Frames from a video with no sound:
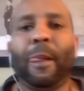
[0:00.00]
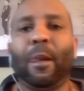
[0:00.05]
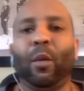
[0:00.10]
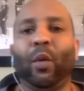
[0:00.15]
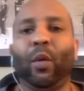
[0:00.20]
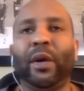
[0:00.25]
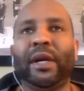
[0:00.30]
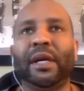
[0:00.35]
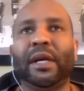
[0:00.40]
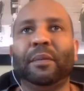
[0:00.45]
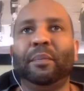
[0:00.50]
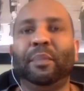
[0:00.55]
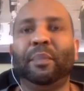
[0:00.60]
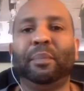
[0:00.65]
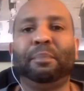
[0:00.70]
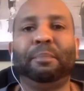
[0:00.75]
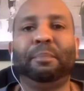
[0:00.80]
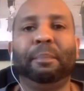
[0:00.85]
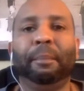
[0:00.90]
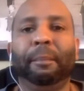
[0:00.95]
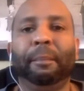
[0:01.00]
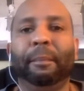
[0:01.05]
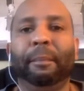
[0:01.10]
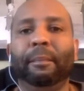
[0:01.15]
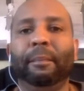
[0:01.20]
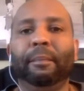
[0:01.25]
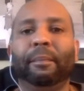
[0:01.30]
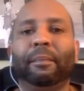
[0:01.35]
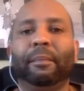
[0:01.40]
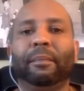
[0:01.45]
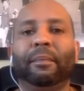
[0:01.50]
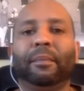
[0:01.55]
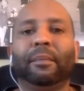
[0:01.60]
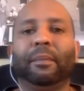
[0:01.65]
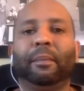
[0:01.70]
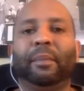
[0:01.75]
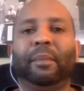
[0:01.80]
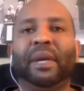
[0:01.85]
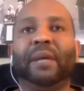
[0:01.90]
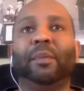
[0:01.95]
We need
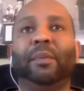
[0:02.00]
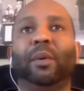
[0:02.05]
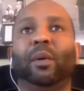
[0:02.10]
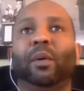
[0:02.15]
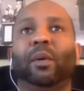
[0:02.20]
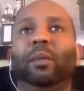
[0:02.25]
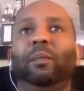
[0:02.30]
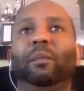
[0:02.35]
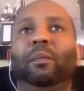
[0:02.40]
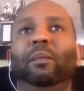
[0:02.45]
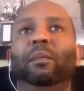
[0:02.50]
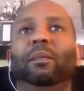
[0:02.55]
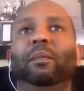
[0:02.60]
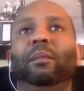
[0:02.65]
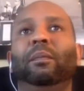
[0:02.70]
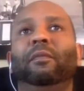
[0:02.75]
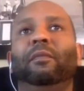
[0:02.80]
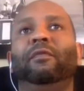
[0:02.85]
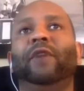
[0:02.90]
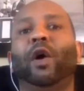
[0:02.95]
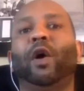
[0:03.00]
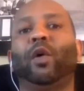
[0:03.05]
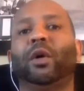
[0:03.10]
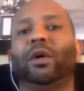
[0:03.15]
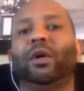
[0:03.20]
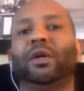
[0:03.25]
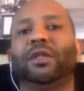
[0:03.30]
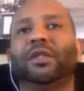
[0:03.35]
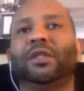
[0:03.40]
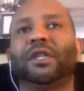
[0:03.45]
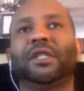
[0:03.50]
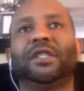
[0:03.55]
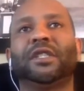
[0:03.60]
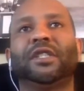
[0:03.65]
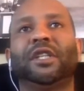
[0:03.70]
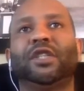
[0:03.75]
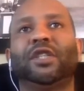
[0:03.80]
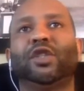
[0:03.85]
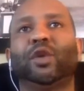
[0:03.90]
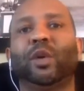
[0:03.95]
people, voters,
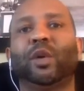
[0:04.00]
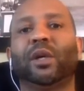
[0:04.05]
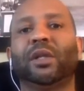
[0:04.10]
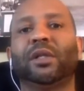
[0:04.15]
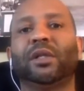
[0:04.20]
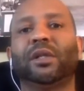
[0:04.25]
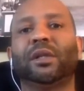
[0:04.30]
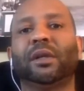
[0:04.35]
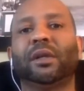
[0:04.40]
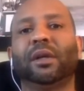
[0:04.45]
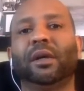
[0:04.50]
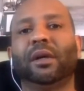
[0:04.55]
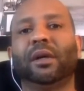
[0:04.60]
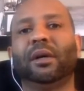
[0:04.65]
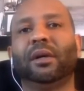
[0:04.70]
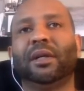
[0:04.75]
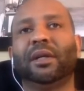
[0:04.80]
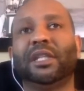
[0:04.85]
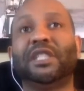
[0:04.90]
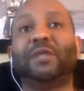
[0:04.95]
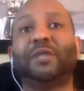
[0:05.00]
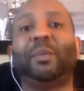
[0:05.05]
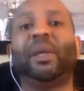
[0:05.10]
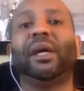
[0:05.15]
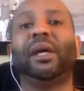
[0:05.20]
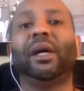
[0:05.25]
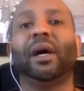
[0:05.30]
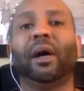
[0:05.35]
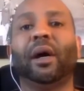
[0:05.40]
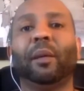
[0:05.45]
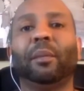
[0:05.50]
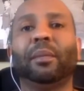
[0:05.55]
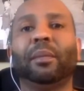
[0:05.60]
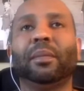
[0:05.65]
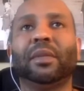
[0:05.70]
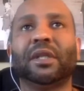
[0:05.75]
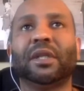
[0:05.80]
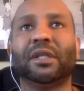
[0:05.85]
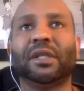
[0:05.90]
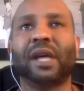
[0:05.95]
constituents to speak up,
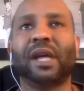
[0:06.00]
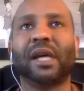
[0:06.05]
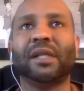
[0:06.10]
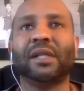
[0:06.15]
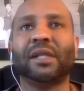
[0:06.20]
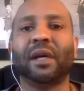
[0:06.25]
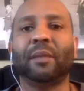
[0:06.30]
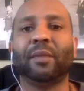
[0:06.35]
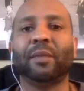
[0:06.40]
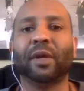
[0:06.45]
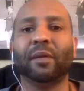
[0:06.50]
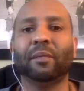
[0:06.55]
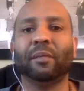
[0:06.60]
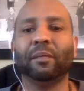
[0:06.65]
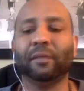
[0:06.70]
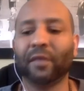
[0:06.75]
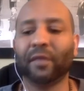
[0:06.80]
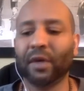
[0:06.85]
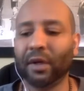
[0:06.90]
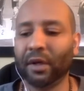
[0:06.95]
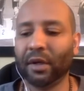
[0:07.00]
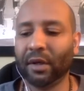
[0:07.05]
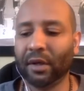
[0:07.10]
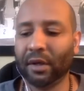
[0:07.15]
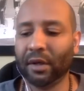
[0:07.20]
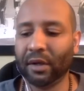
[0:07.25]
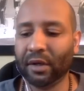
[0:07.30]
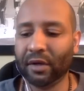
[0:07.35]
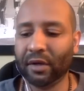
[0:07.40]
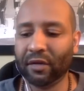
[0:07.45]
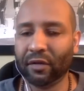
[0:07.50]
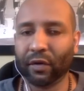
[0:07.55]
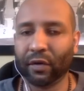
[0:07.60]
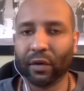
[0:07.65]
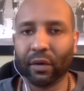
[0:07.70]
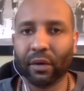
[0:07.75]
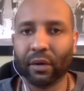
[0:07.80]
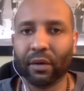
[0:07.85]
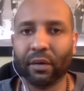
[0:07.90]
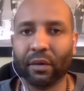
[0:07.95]
to say something
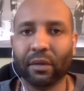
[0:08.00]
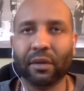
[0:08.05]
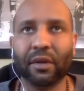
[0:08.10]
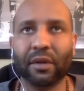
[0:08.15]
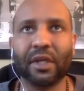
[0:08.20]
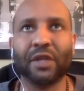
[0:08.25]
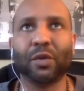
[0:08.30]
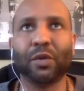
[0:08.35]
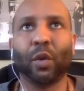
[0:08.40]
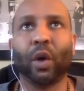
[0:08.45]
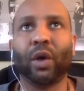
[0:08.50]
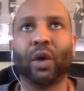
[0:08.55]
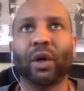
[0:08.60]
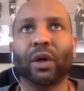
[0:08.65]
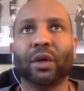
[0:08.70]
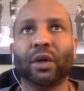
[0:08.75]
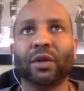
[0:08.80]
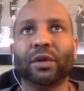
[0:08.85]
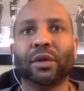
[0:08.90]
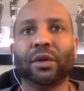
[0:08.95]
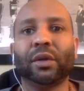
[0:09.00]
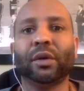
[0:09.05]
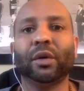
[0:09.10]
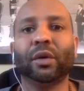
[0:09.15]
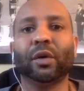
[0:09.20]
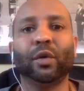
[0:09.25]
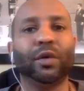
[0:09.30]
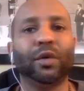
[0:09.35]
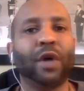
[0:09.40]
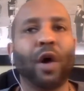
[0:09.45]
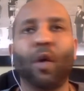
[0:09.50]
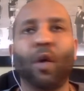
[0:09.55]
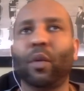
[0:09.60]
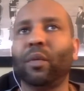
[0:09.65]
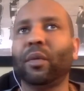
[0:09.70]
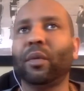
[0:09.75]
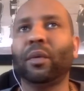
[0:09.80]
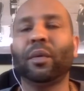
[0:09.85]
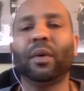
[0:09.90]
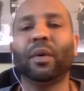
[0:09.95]
for these workers who don't
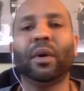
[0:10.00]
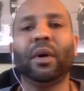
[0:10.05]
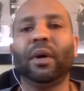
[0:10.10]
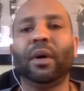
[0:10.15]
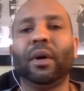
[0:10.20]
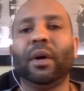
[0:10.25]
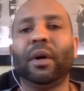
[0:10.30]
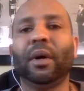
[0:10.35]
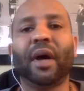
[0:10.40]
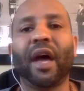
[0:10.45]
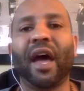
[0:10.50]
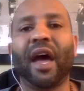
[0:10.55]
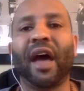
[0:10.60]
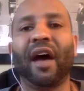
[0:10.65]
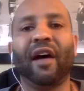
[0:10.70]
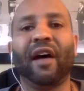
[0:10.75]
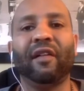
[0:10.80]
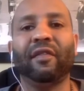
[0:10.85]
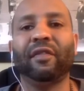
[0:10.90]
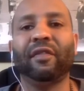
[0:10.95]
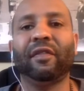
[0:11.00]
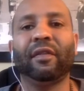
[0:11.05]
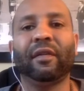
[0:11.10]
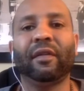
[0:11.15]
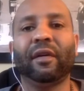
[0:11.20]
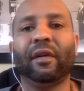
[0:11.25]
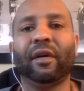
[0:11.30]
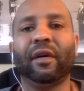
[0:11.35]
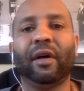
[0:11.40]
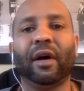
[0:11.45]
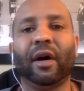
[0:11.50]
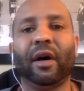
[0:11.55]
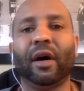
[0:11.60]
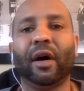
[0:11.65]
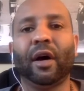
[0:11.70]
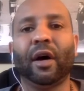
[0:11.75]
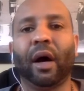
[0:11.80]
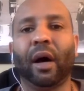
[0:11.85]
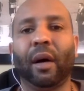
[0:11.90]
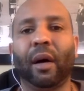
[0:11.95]
have
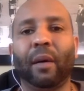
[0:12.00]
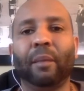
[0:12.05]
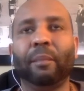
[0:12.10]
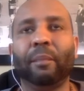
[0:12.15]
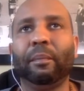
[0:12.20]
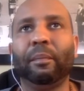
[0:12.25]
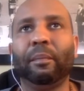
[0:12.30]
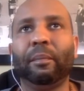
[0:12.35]
um,